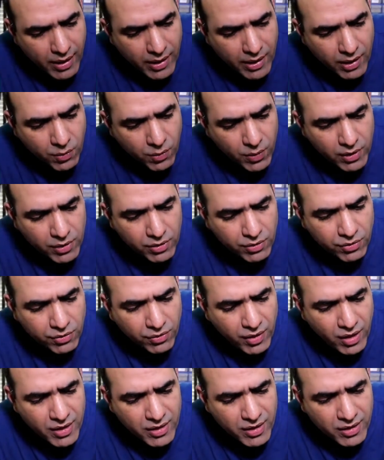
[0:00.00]
I will
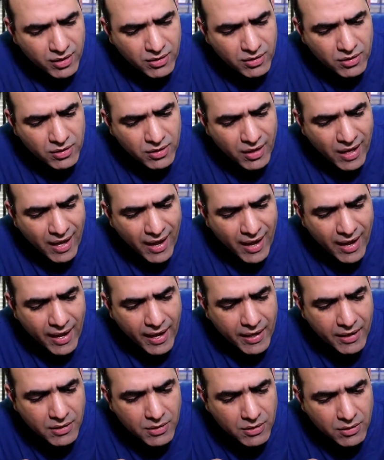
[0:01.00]
run it
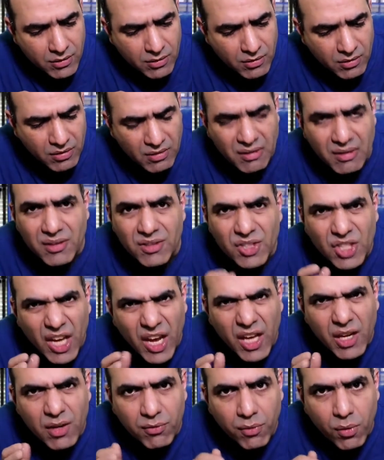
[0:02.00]
at
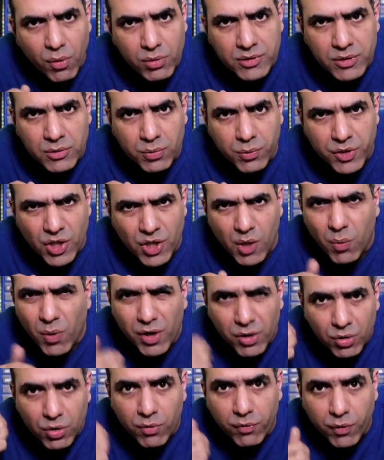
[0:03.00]
10 volts, which I
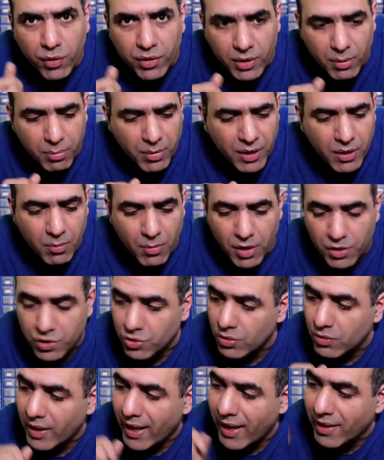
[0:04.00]
want to do for the big
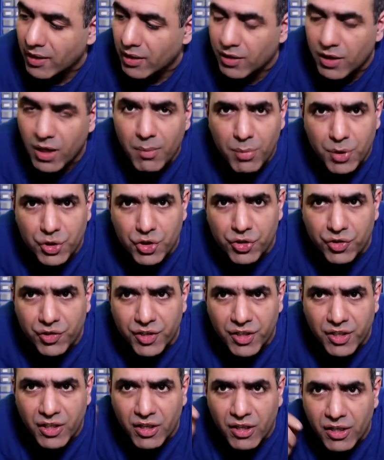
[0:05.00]
module, and the
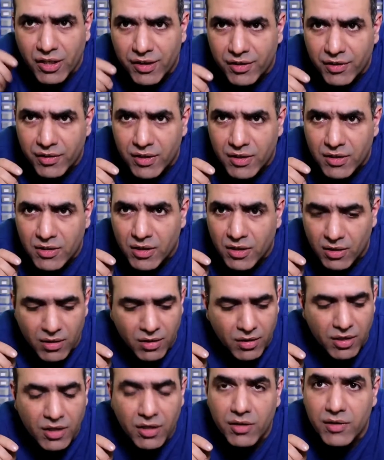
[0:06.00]
temperature reading here is in
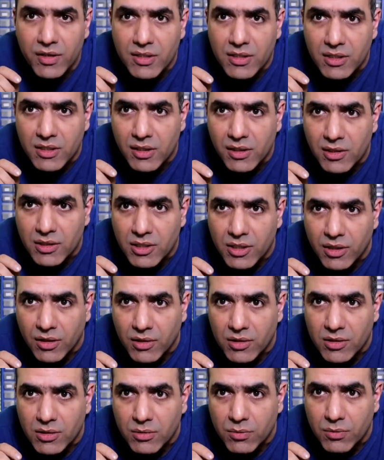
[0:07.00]
degrees
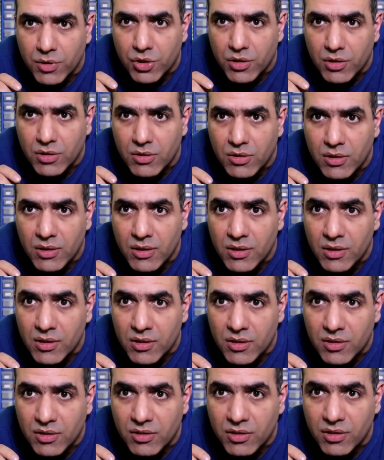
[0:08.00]
Celsius, which is
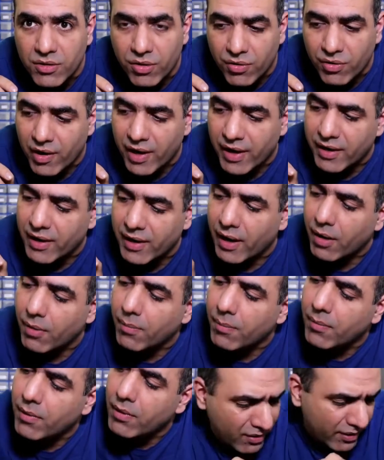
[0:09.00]
0 right
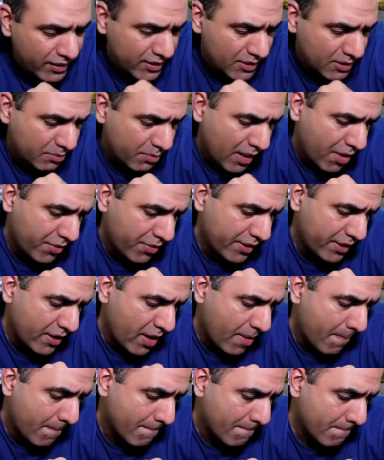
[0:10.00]
now. Let's power
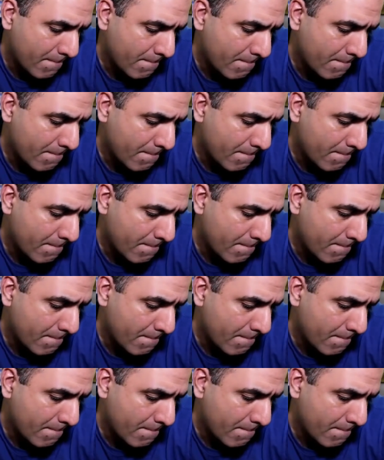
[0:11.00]
it up.